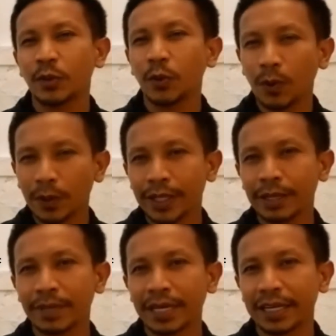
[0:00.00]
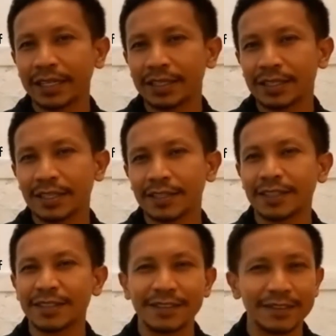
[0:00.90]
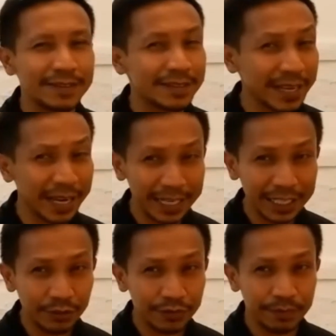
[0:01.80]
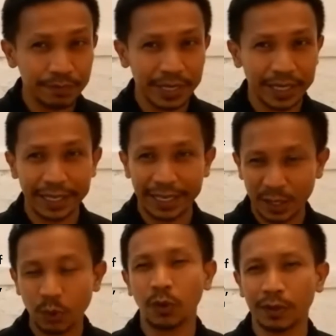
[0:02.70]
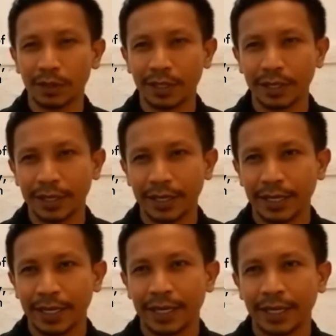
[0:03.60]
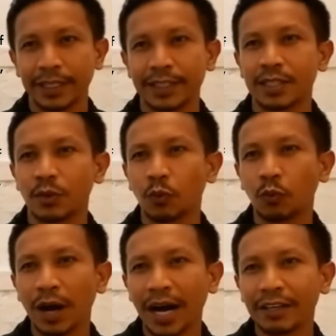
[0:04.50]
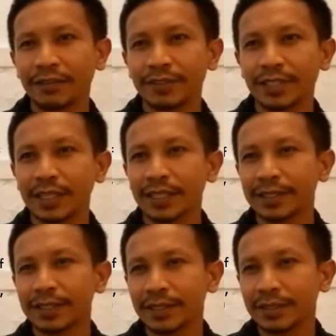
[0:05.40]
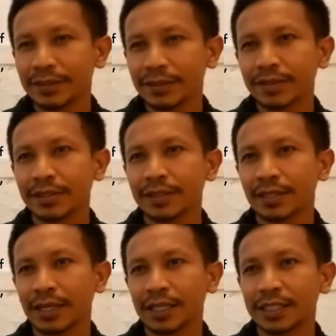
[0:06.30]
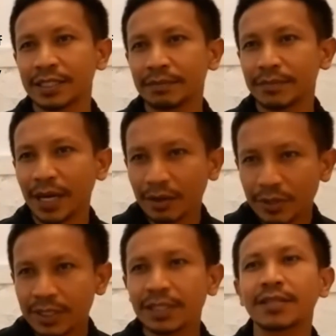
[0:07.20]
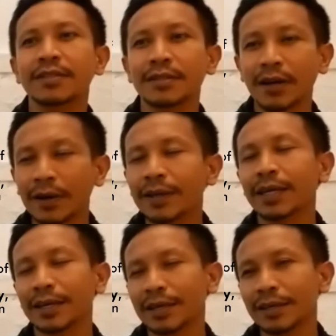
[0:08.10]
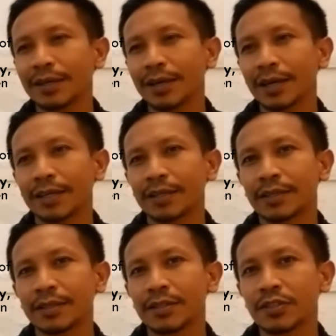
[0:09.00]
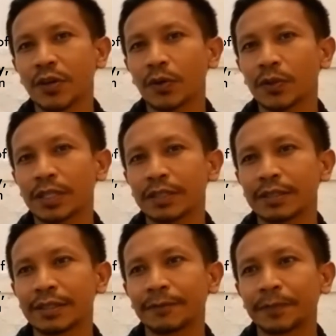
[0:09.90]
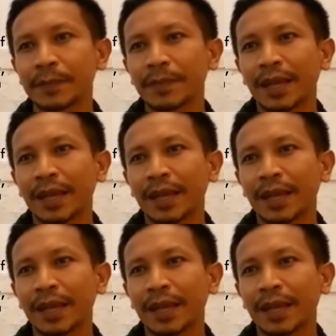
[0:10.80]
Equality means the state of being equal. It's one of the ideals of a democratic society, and so the